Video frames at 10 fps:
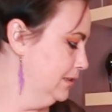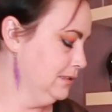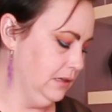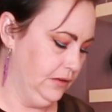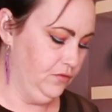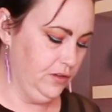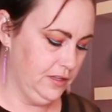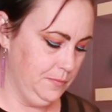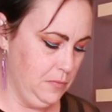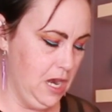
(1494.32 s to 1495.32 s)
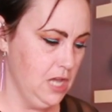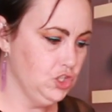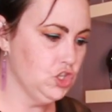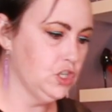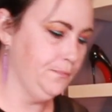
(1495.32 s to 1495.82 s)
Time for some
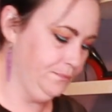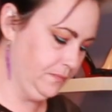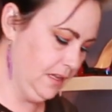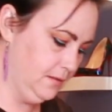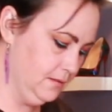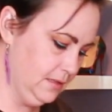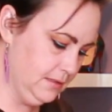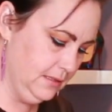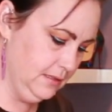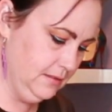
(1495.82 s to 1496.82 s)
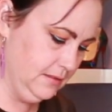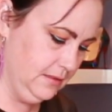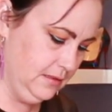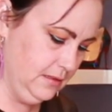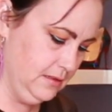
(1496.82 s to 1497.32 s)
blush. This is
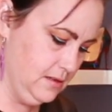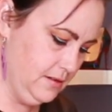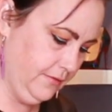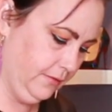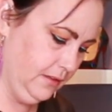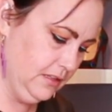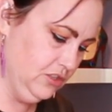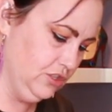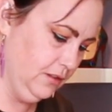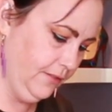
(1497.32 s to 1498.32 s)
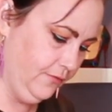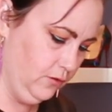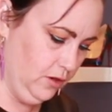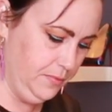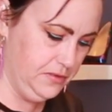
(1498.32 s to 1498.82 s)
the Physicians
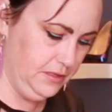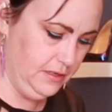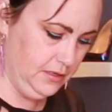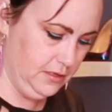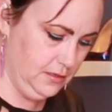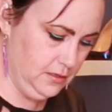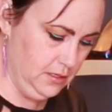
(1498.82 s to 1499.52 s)
Formula